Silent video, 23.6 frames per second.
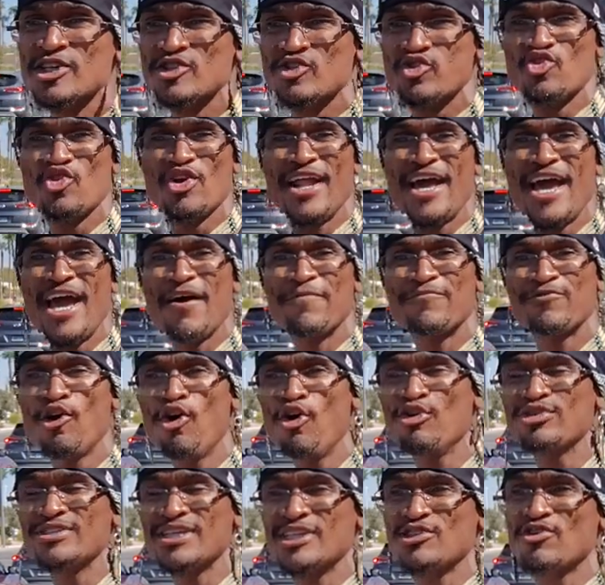So you're going to have
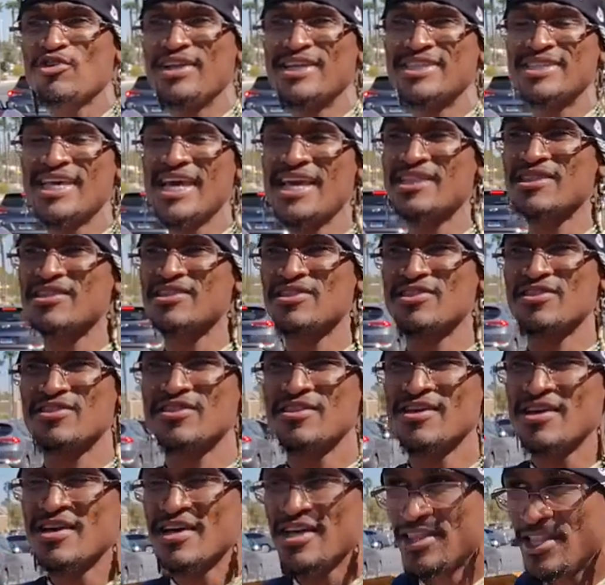those that's going to take,
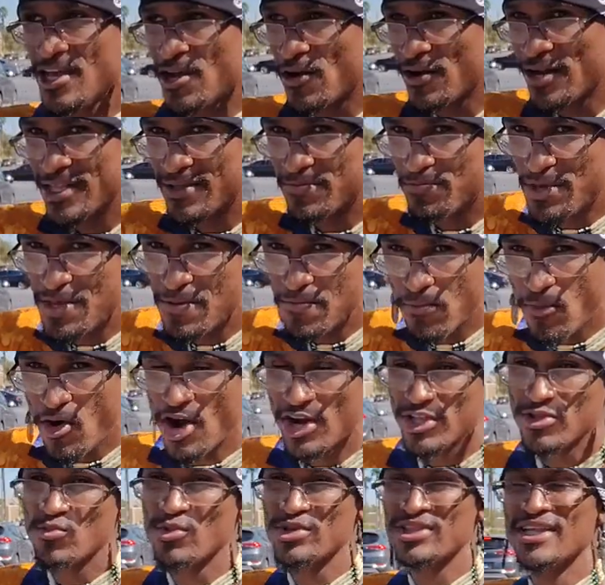they're going to be
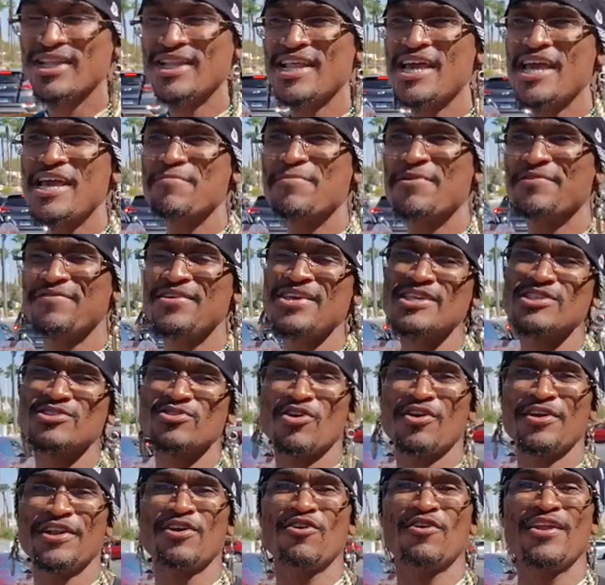marked with the name of
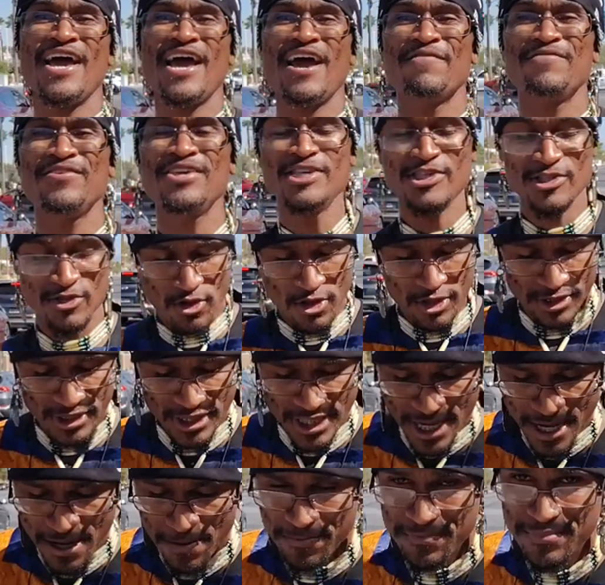Esau. They're going to have
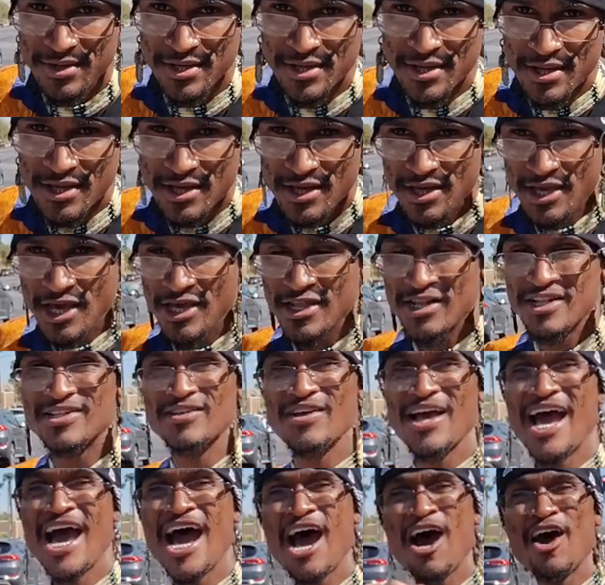Esau's name. And
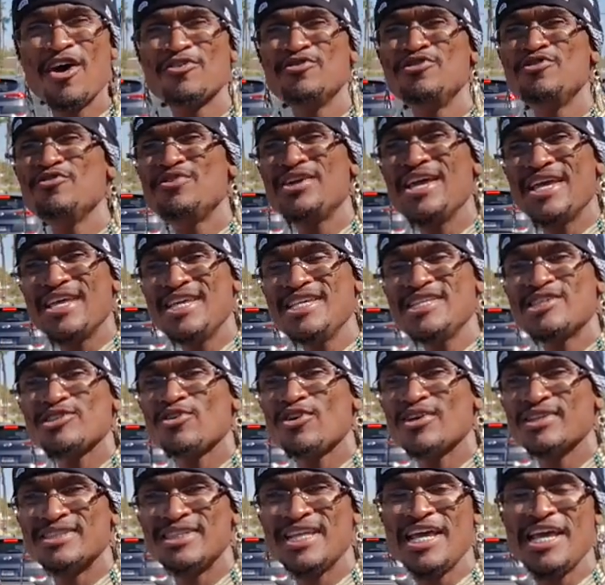how you get
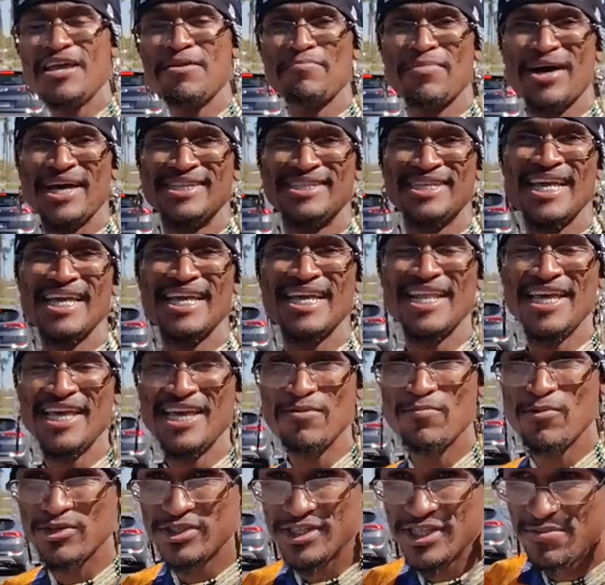Esau's name? By taking an
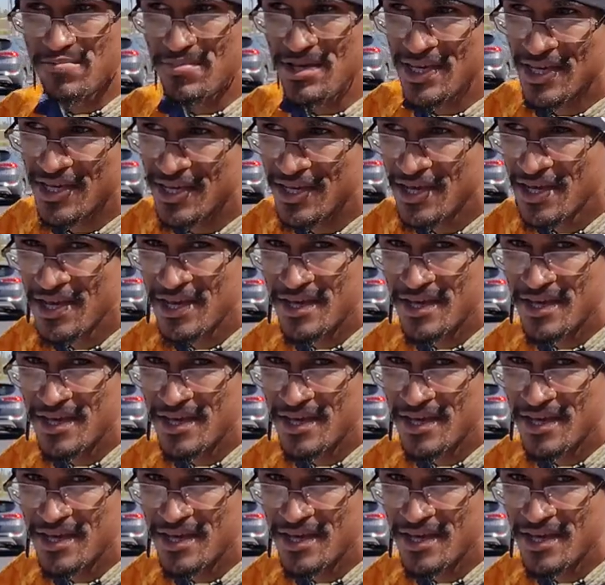MOTB.